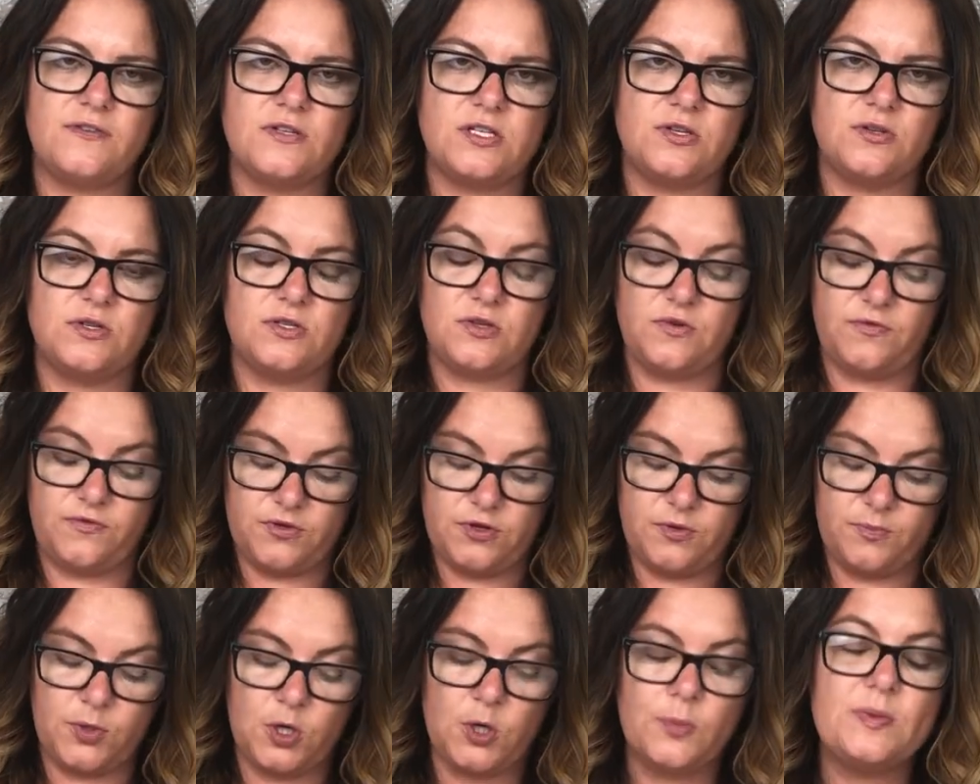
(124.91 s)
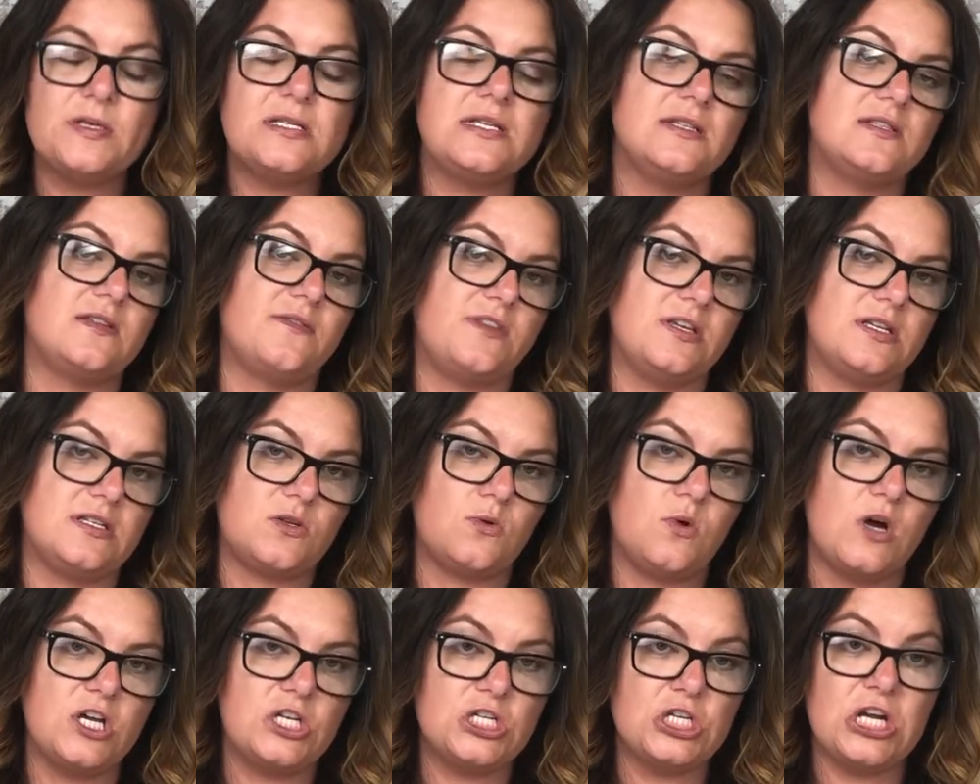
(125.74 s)
for, so for the purposes of this
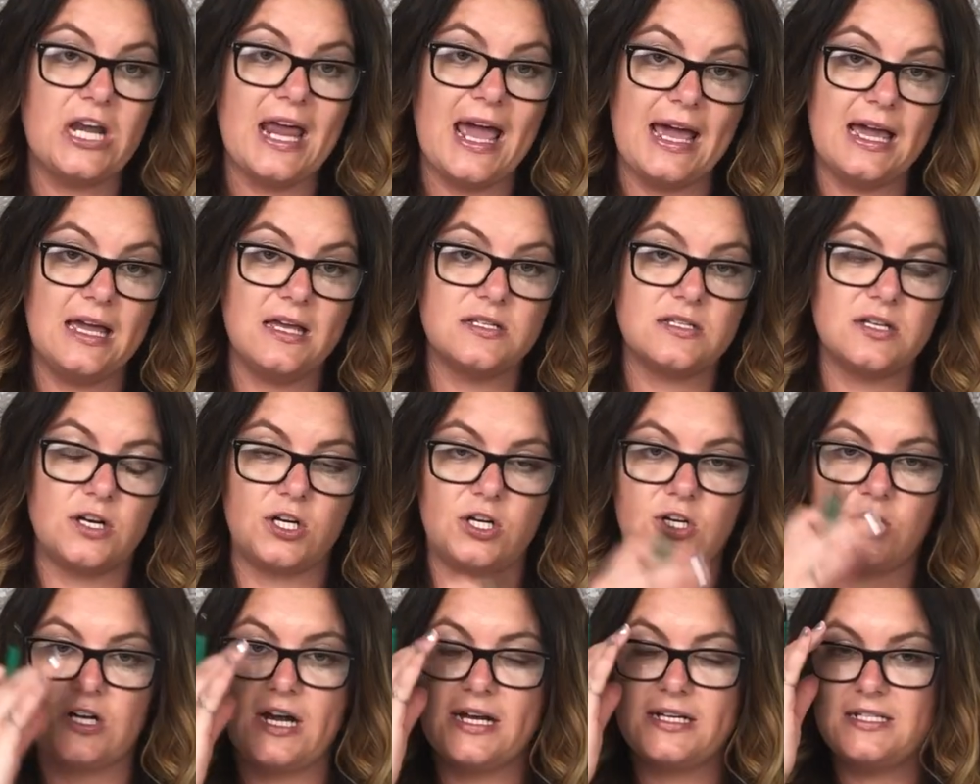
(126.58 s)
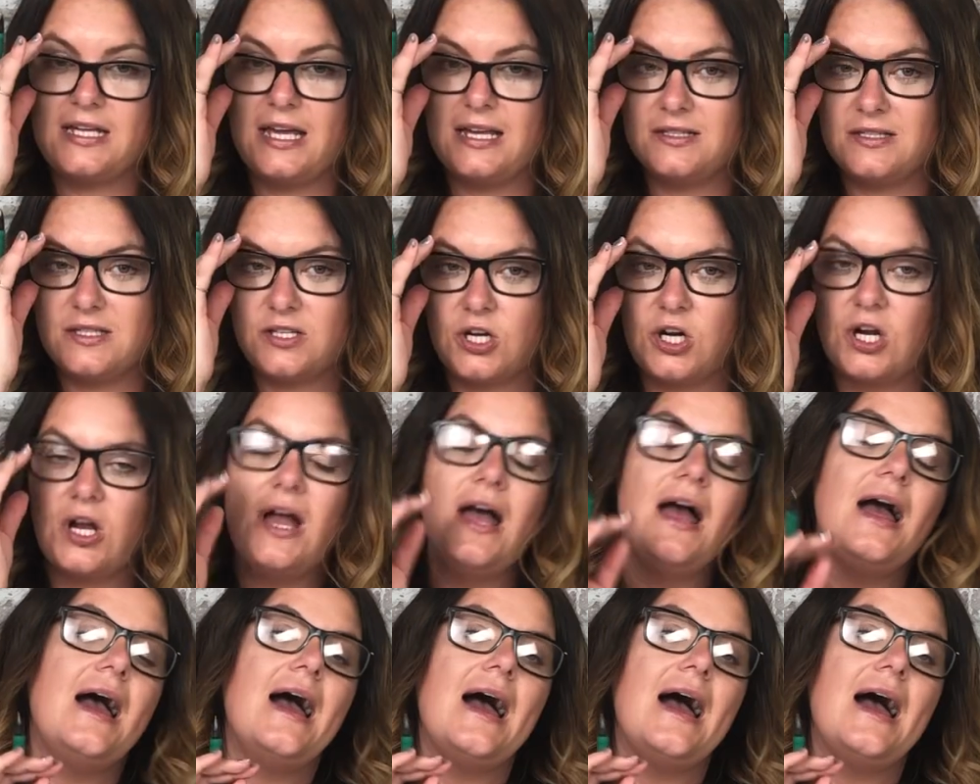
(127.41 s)
question, A is our correct answer.